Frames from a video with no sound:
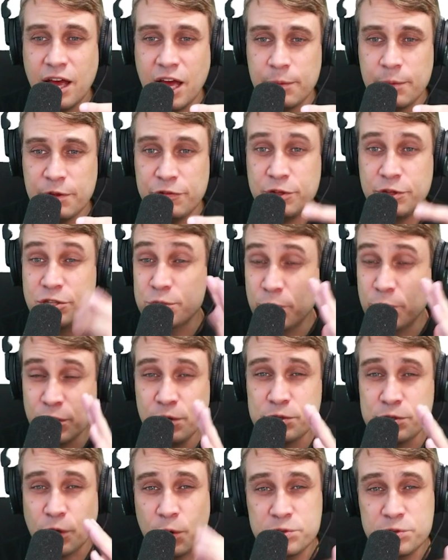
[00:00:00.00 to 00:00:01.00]
if you just want to
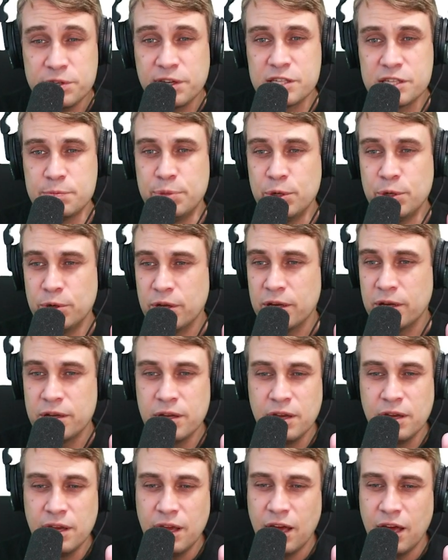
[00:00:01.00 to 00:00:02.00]
use Hostinger's builder,
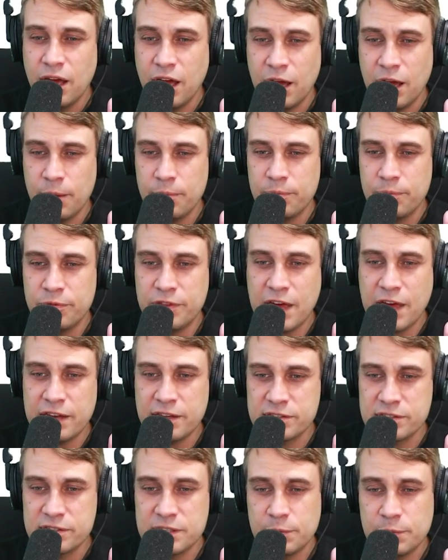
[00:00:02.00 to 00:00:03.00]
that
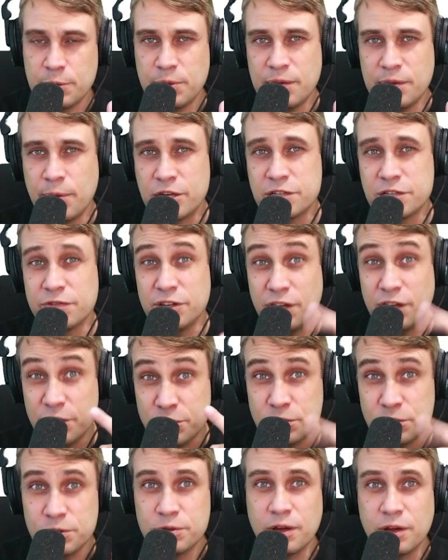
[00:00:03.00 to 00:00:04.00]
doesn't seem to be much of an
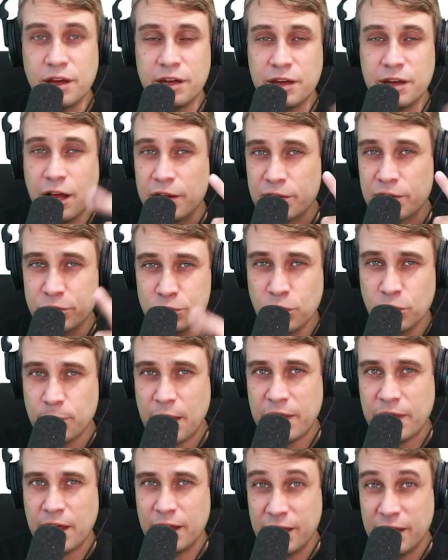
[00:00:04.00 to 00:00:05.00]
issue. And I'll talk
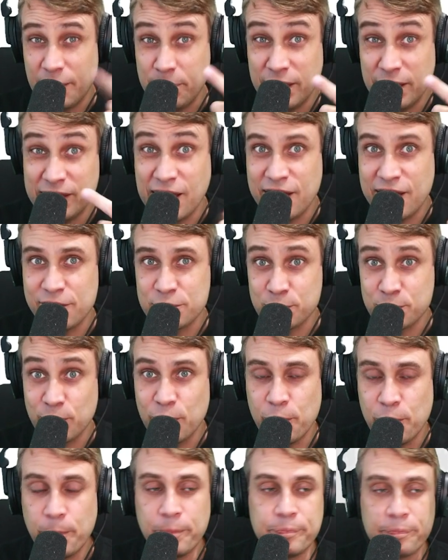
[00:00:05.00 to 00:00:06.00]
about that a bit later as
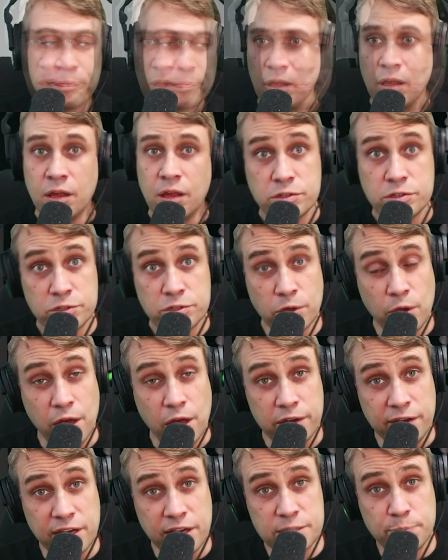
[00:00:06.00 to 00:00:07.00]
well. So our
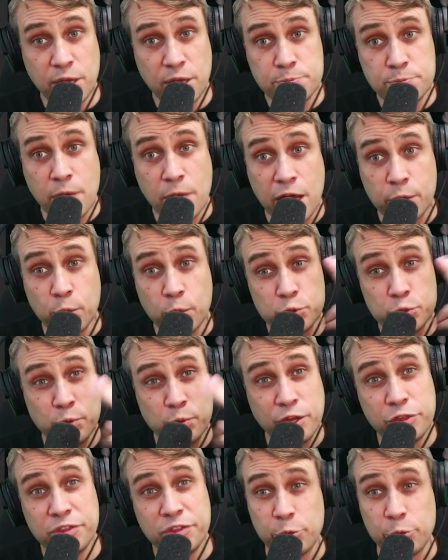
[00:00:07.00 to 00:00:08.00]
next benchmark was
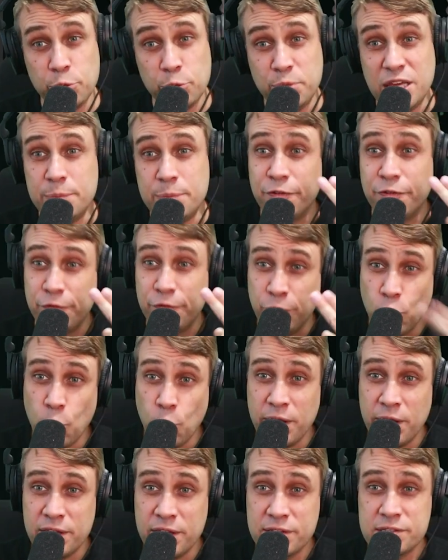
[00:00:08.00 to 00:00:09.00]
with WP
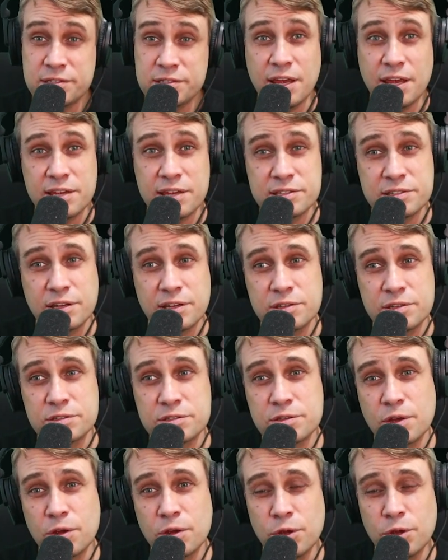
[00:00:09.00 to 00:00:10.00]
Performance Tester.
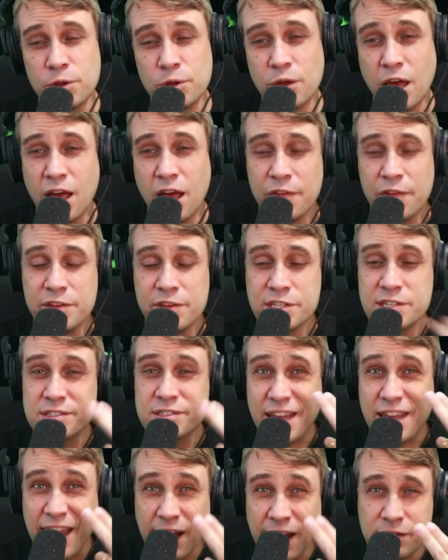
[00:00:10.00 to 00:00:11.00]
So this is
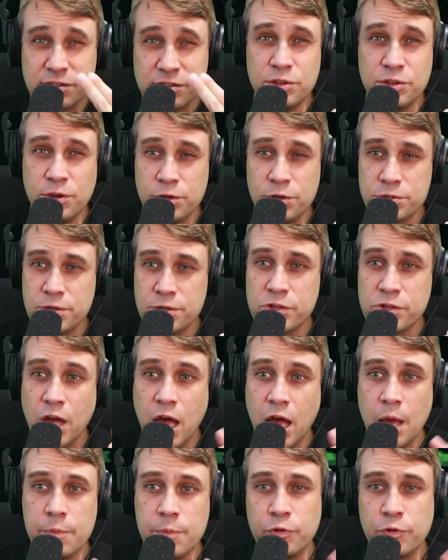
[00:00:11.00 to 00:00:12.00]
an execution
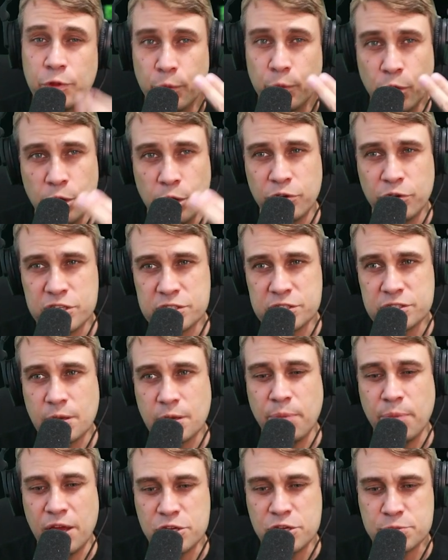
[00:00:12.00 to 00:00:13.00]
time for the WordPress
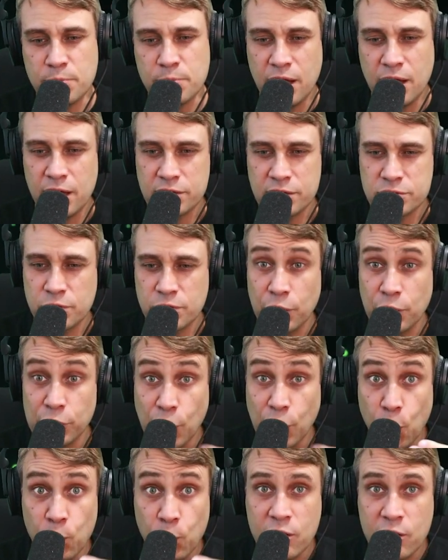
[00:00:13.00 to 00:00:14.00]
benchmark. So the
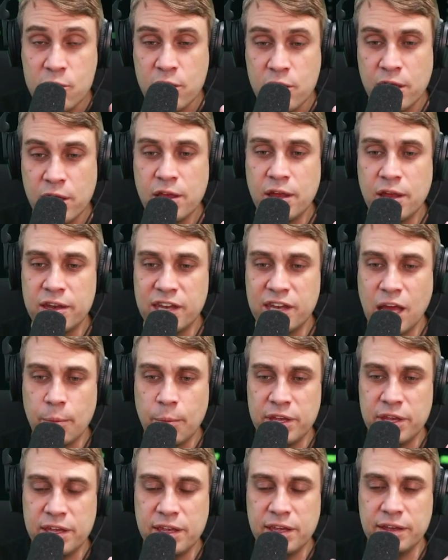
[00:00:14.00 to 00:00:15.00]
lower
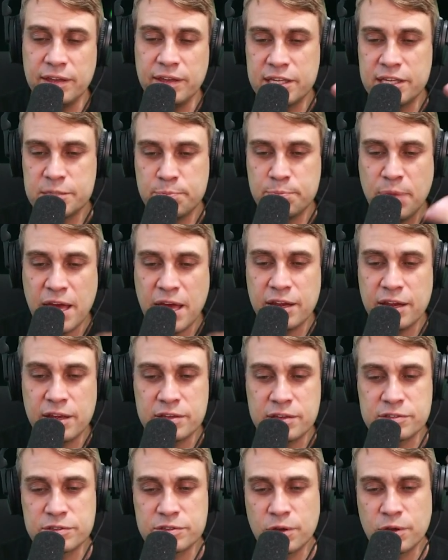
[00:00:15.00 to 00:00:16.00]
number here is better.
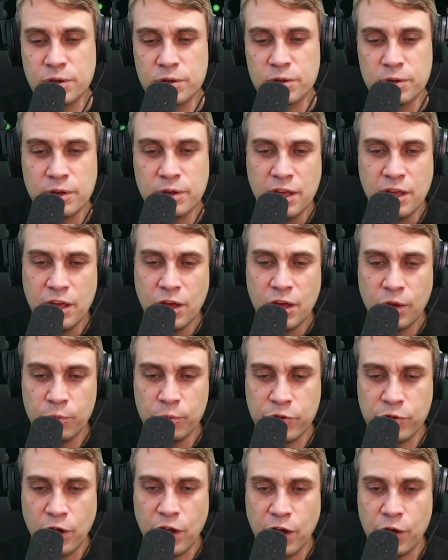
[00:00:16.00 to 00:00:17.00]
So
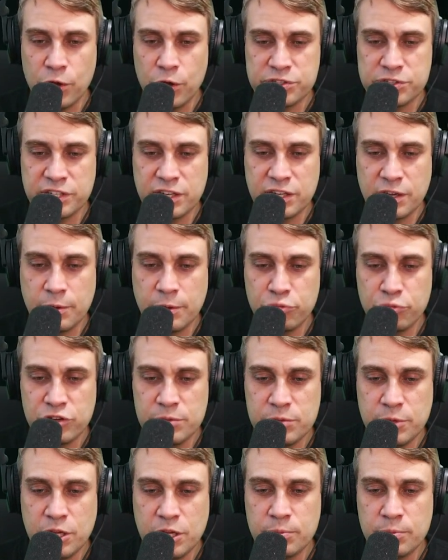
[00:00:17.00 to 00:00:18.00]
we've got a Hostinger
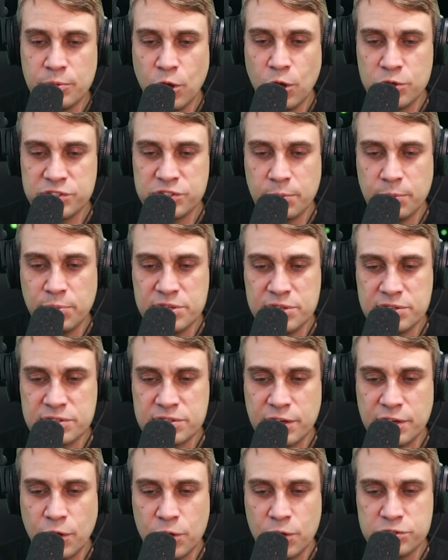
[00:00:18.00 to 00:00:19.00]
Premium, Hostinger Business,
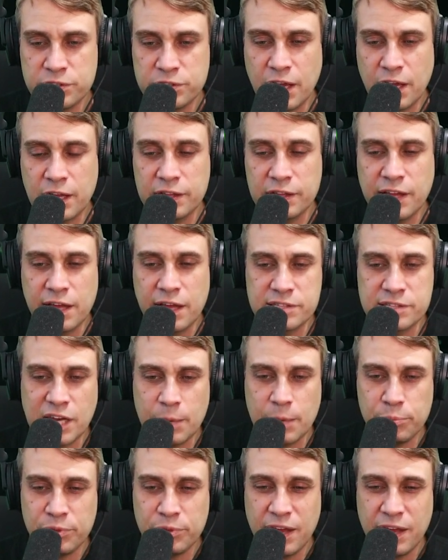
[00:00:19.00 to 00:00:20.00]
and Hostinger Cloud
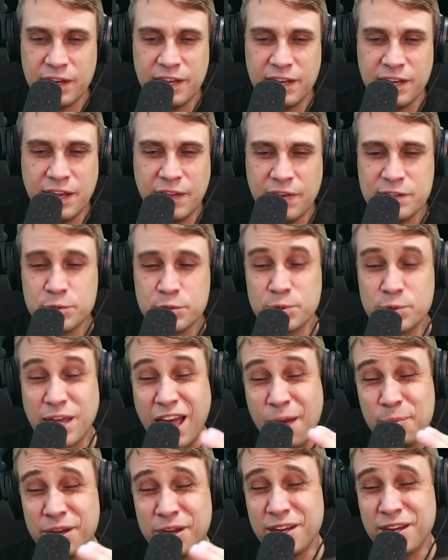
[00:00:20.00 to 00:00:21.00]
Startup plan here. These was
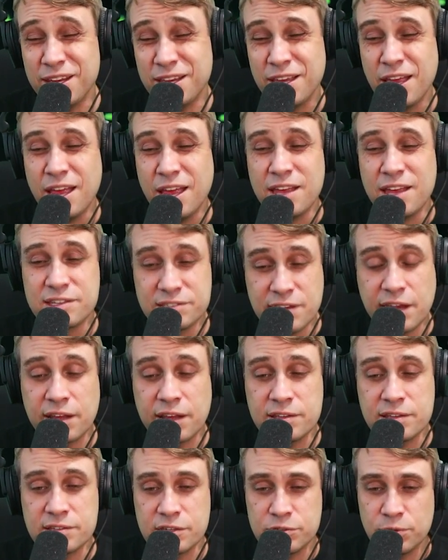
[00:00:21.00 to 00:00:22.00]
how many
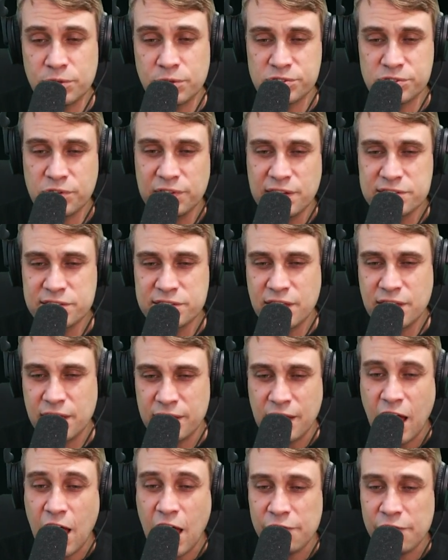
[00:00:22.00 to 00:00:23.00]
seconds it took. So less than
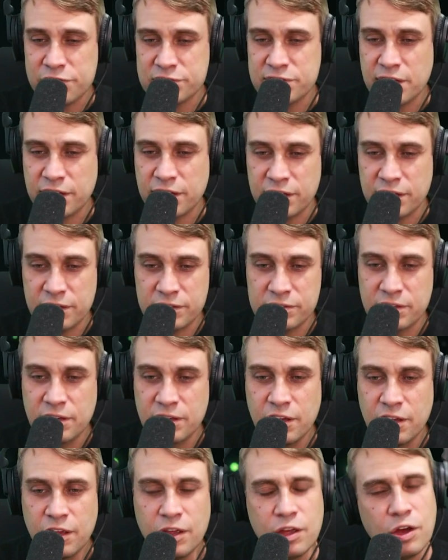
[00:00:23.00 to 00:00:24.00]
half a second
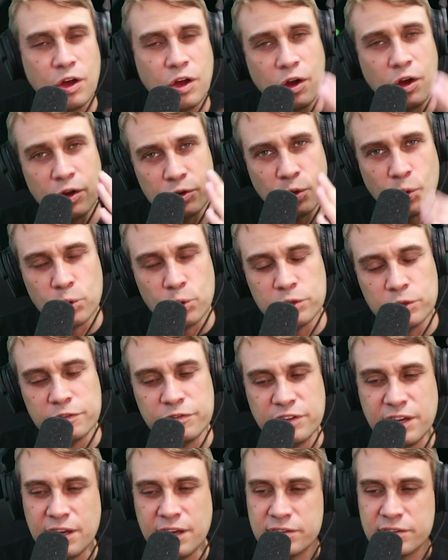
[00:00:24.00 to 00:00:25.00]
on all of
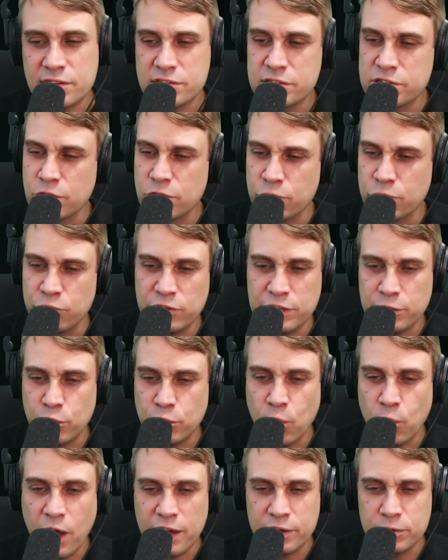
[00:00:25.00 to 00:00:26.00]
these. This is all really
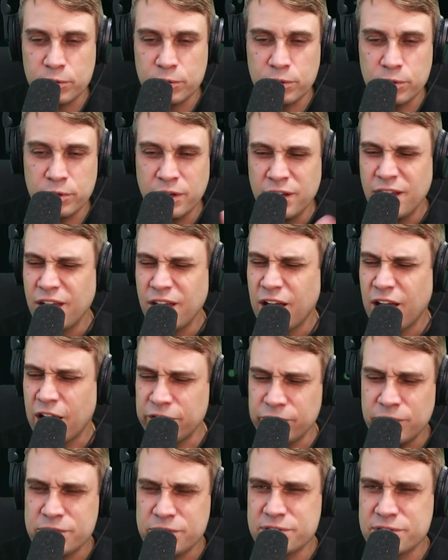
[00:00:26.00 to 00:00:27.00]
quite good. I
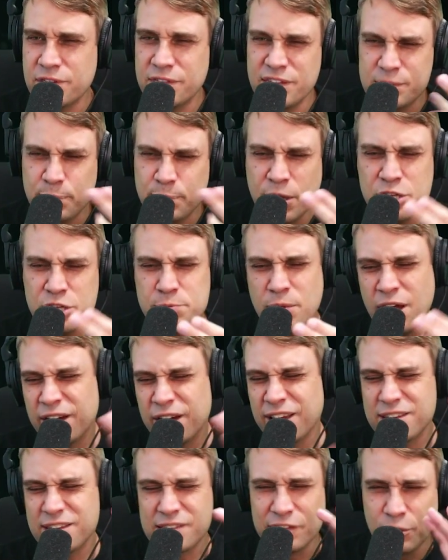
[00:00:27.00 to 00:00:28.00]
noticed that this
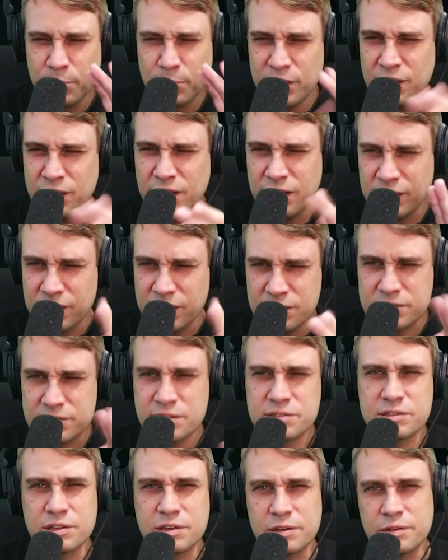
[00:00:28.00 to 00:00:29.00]
benchmark is a little bit
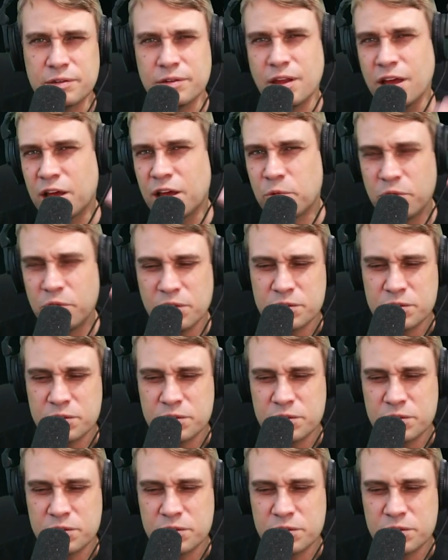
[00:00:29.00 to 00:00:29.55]
inconsistent with